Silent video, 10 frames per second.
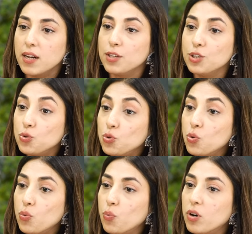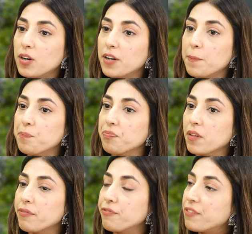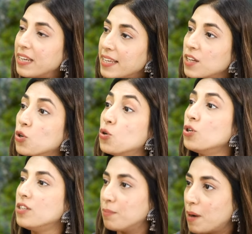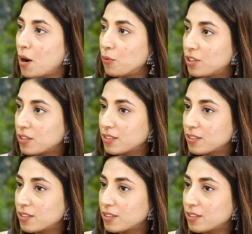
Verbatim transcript: you were feeling good about